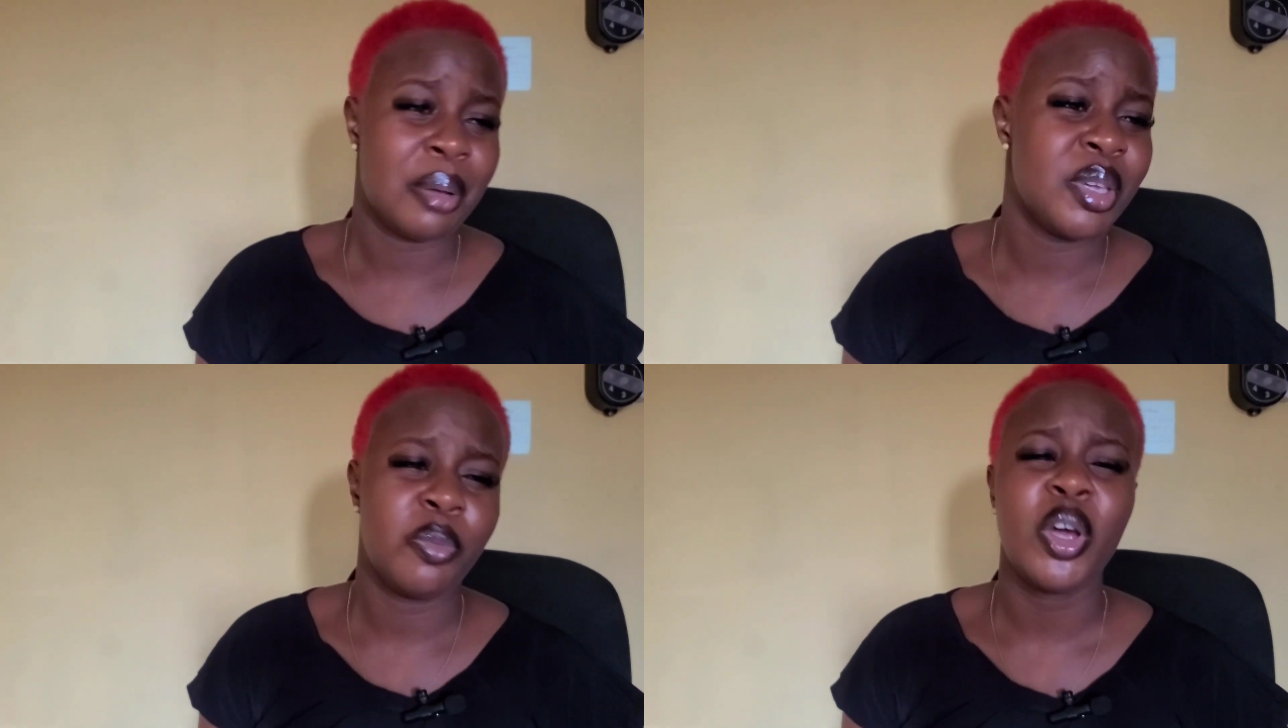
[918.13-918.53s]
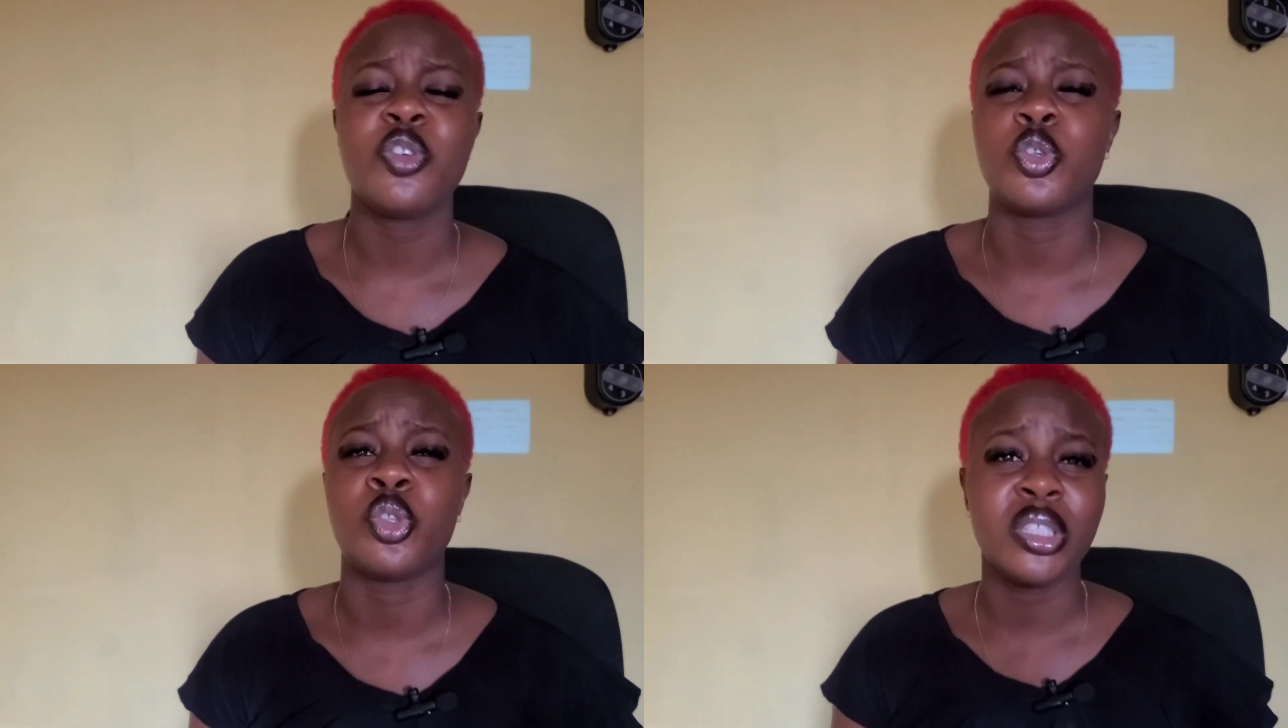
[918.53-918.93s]
I mean,
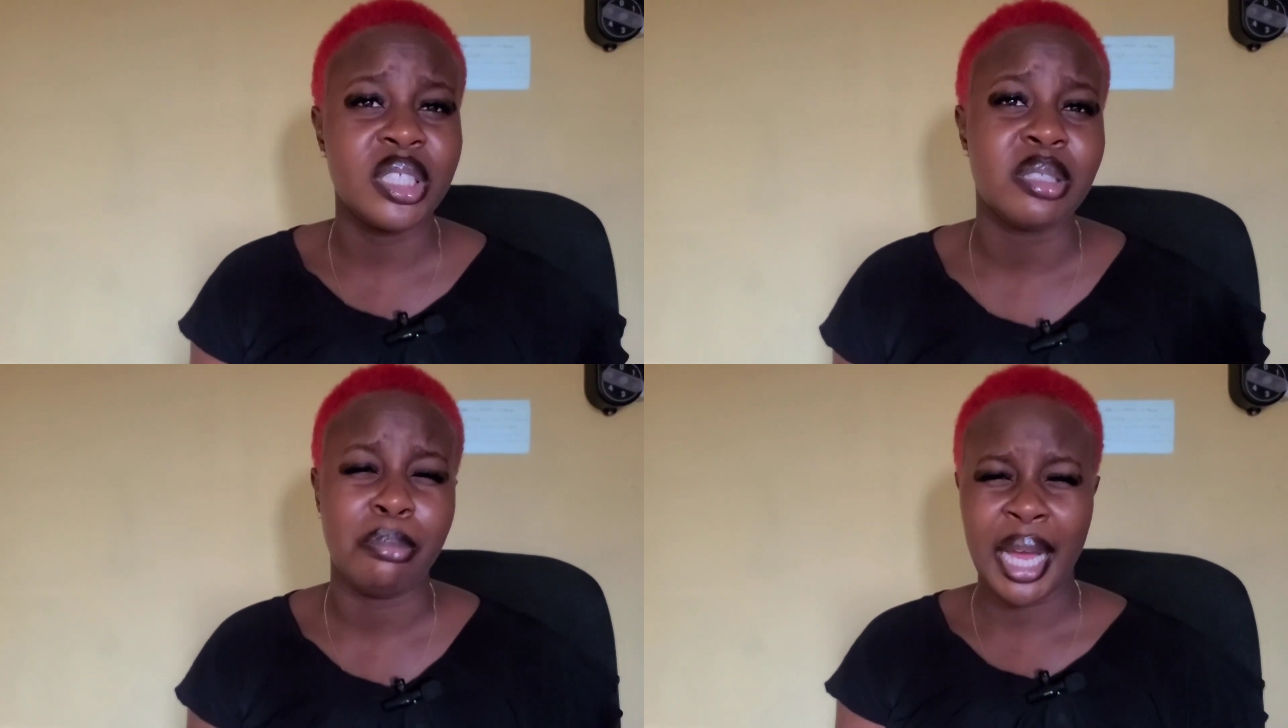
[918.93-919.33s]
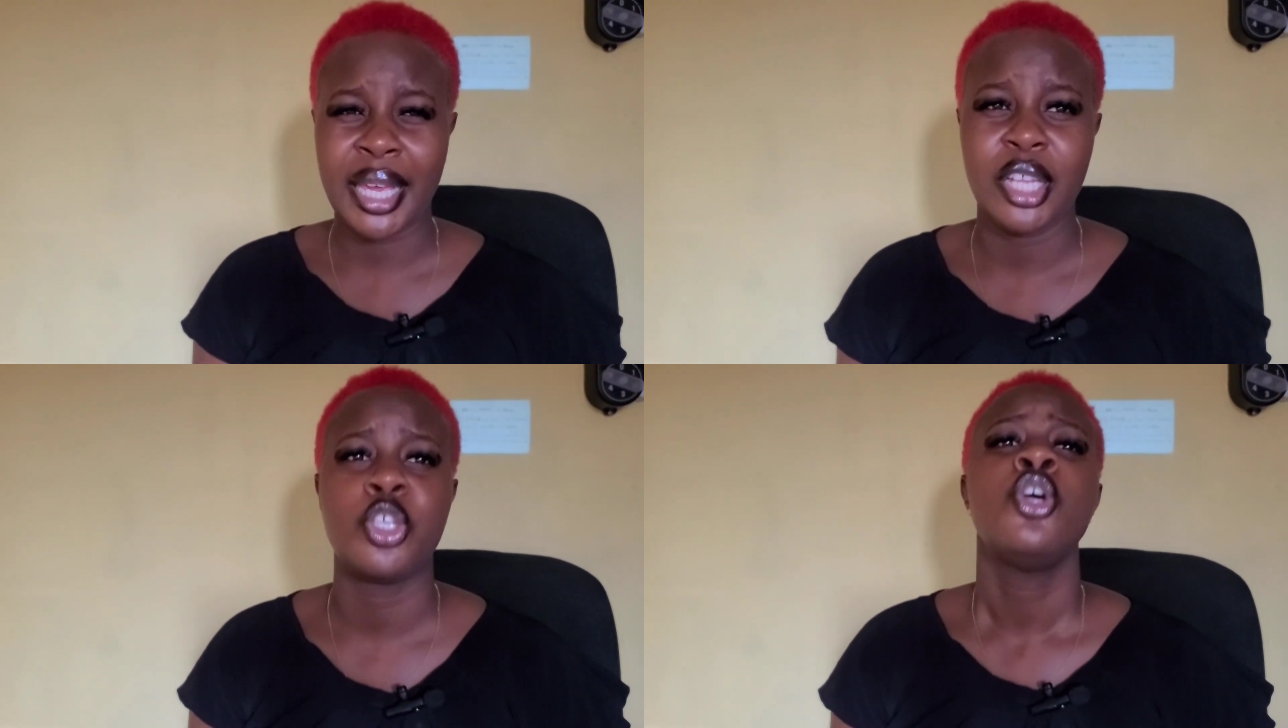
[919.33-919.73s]
when you study the
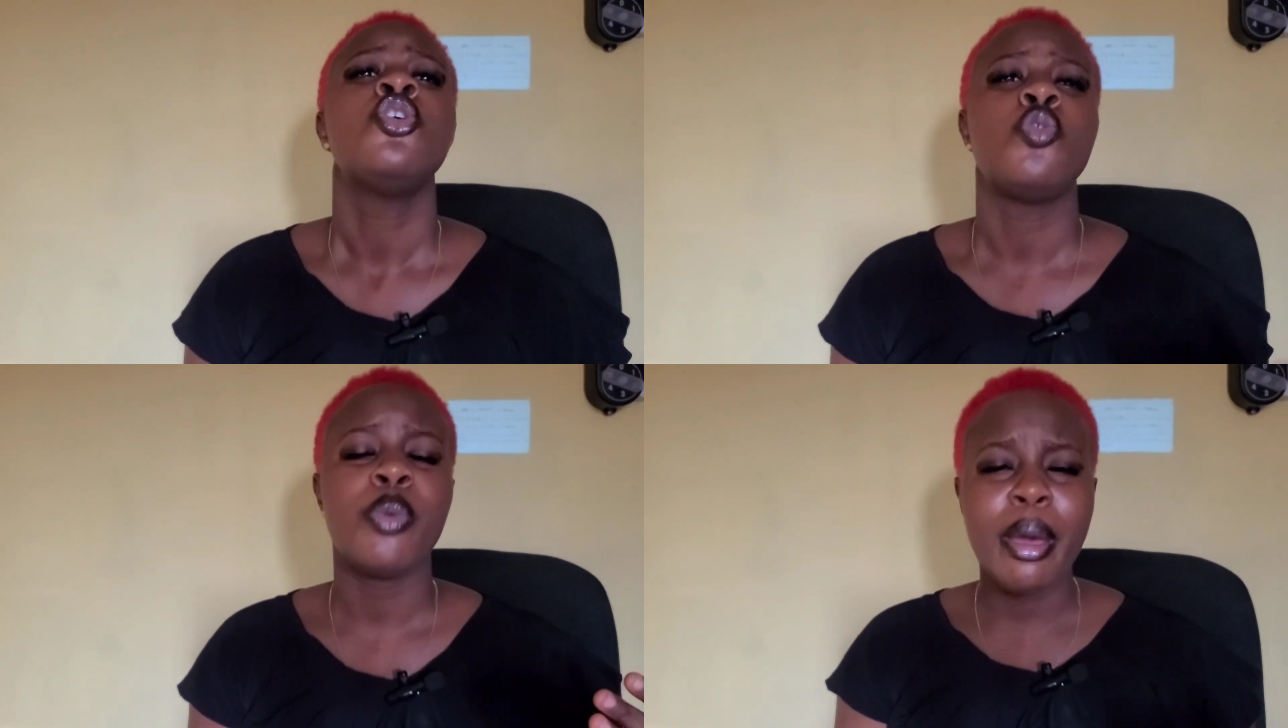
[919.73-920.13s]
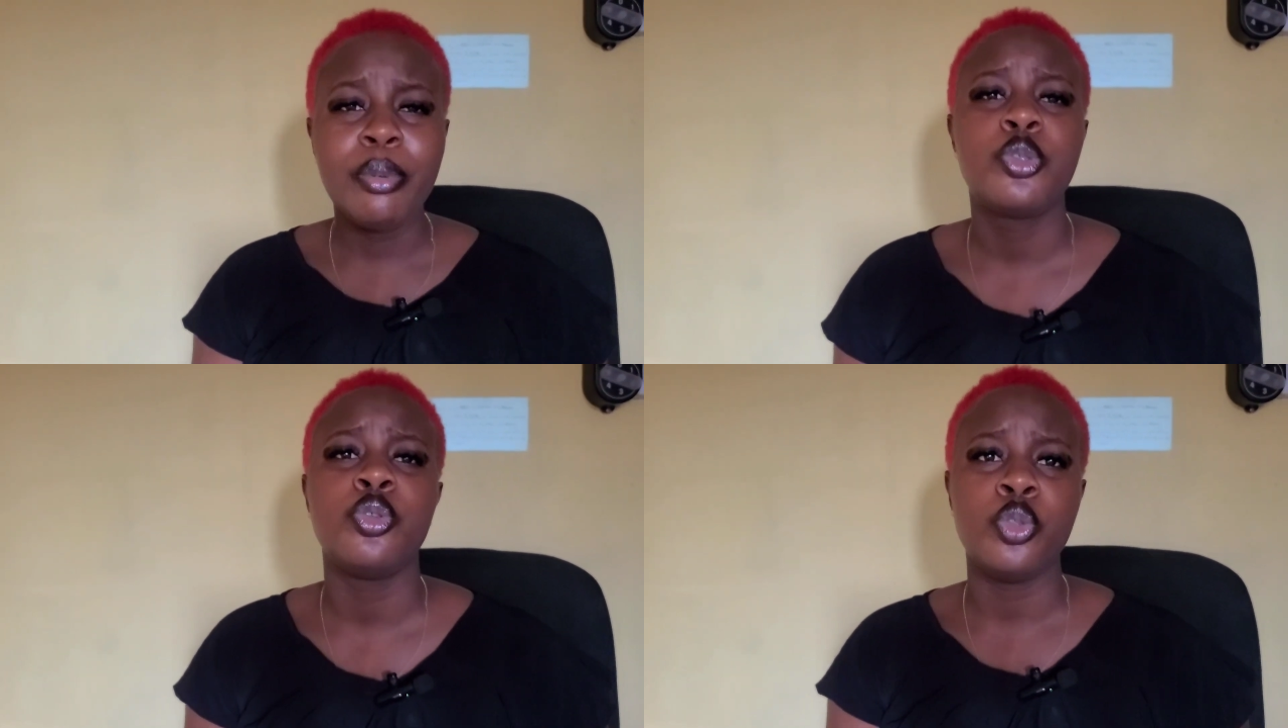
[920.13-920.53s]
market, you will be
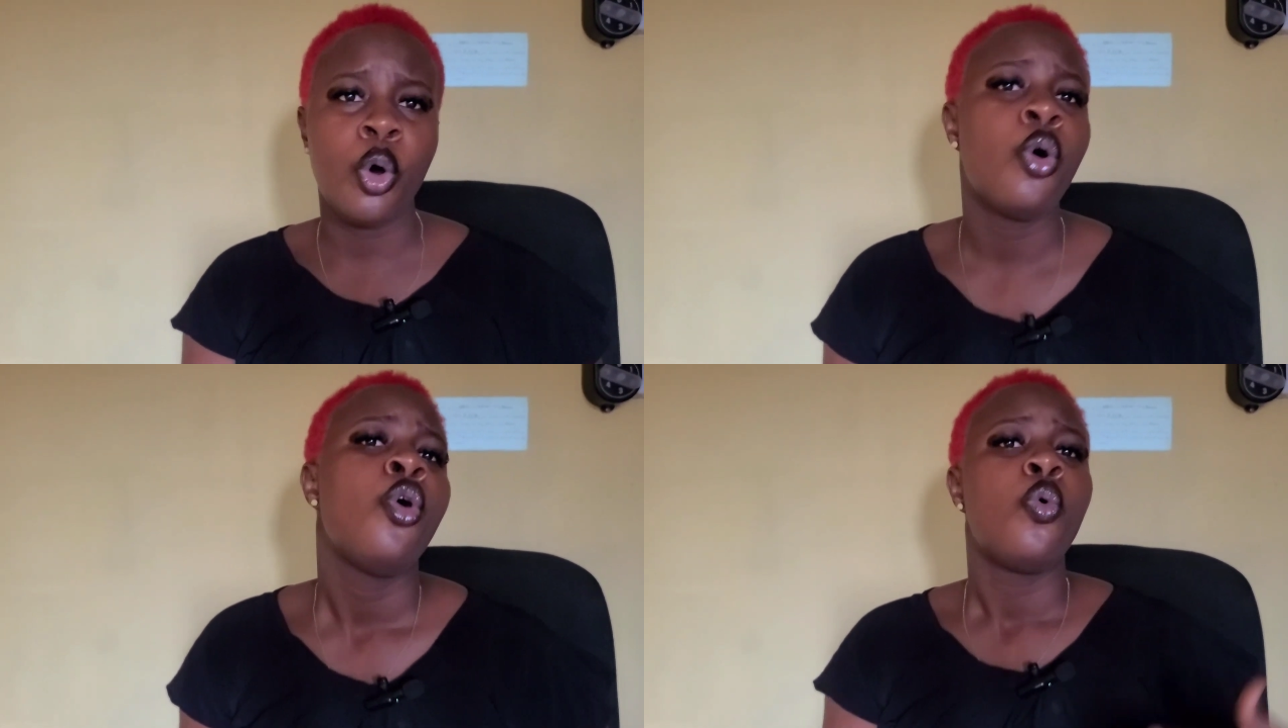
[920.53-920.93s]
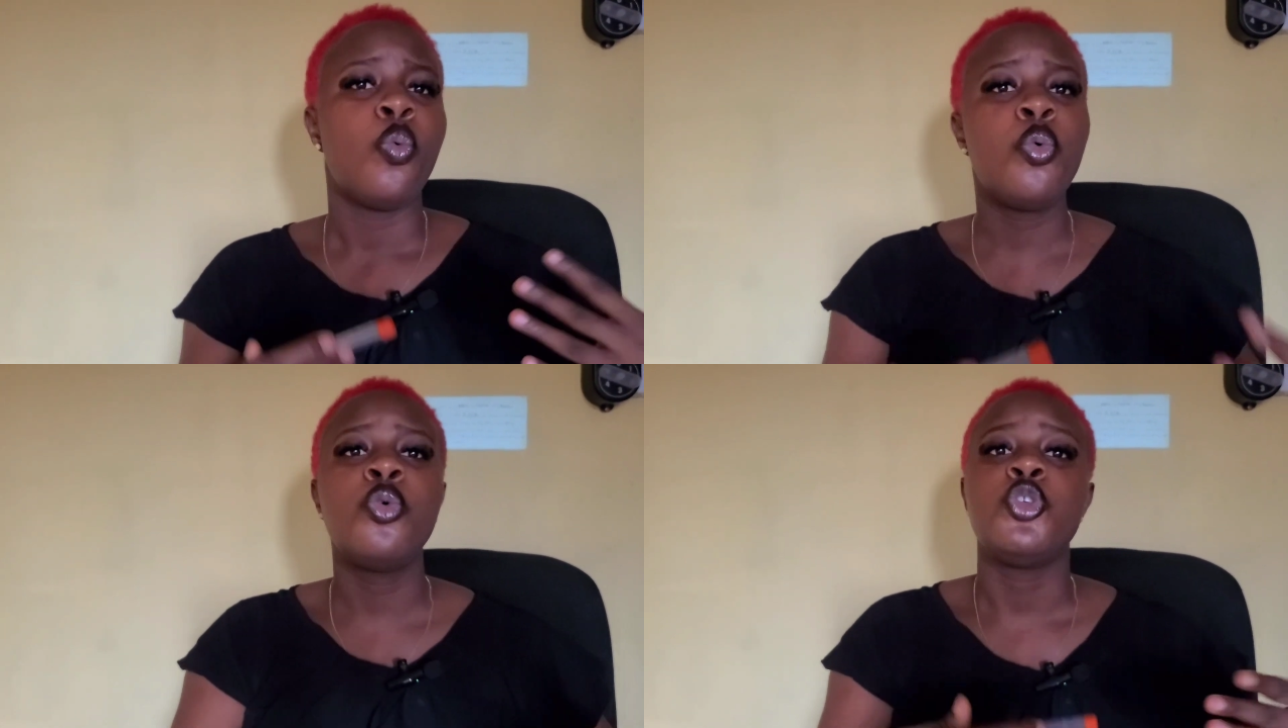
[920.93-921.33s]
able to know
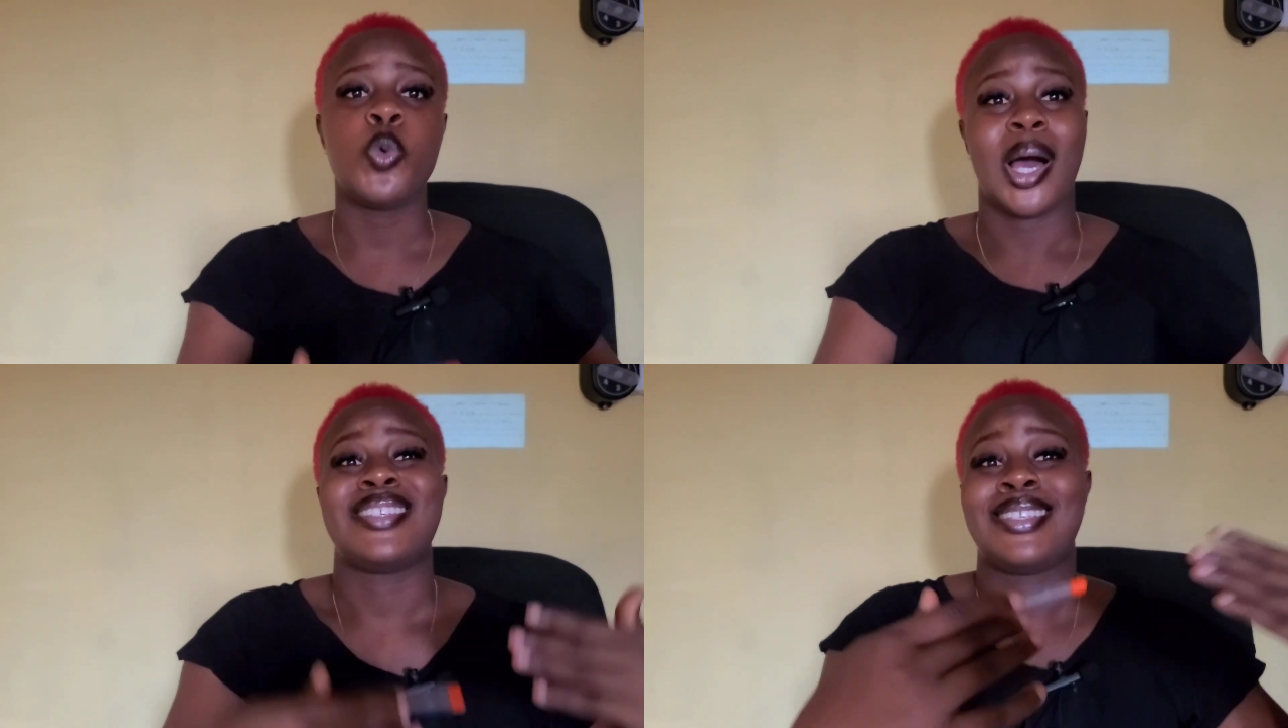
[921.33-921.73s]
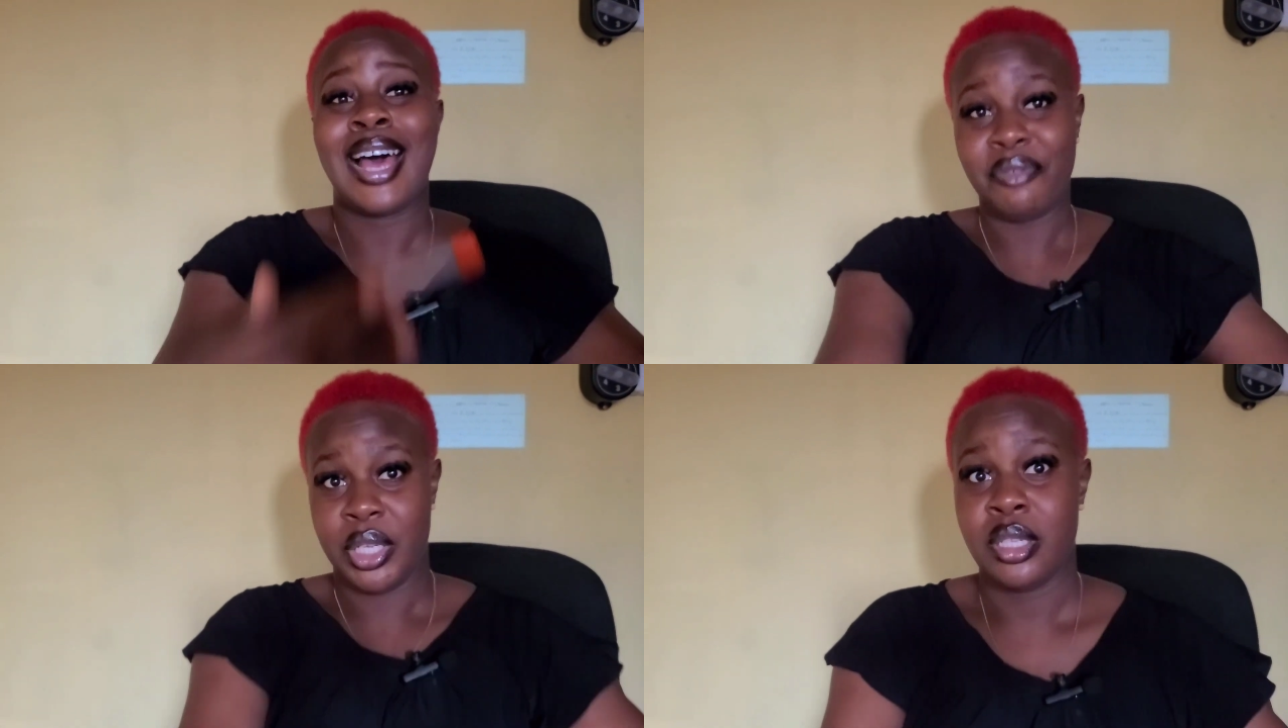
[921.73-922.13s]
who you are
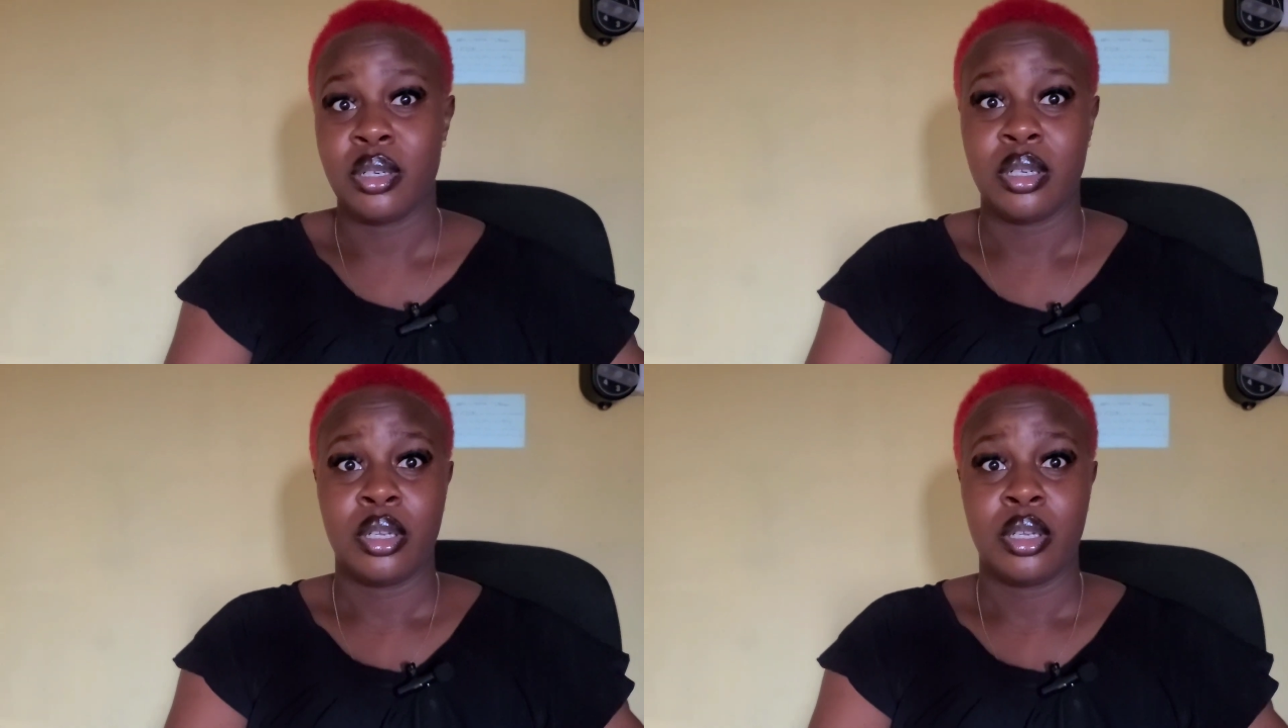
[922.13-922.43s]
serving.